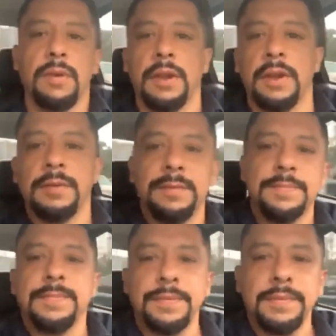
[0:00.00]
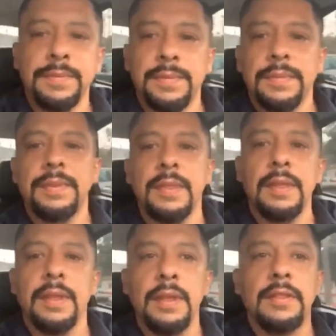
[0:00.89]
Good morning.
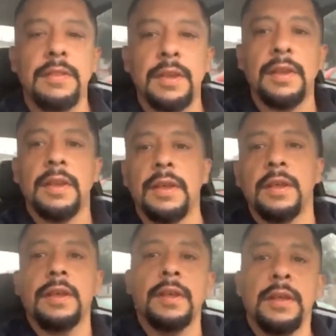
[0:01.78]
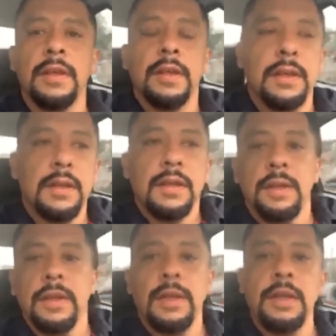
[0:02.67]
It's a
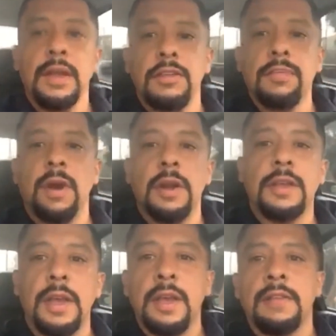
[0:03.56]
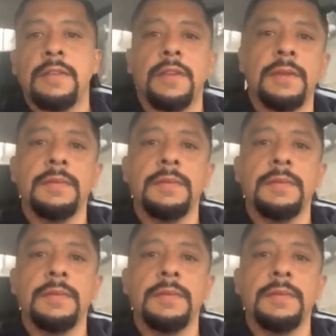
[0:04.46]
English broadcast.